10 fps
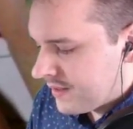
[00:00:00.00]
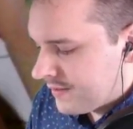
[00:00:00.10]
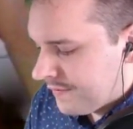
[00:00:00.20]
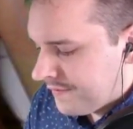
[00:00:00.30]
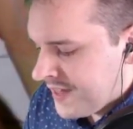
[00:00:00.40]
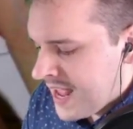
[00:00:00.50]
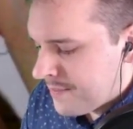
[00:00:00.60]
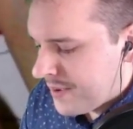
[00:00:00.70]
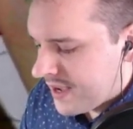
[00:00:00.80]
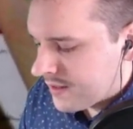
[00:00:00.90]
that's
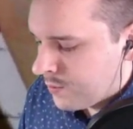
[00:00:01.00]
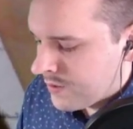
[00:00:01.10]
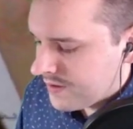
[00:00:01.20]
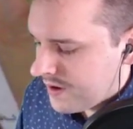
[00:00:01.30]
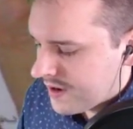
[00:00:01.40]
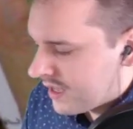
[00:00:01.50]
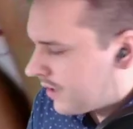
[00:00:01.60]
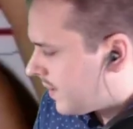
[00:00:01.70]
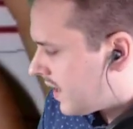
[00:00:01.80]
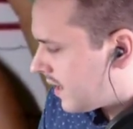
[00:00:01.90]
flat packed, we're talking
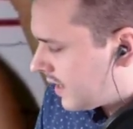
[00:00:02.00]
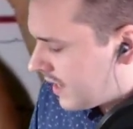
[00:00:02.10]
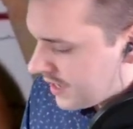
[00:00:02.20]
about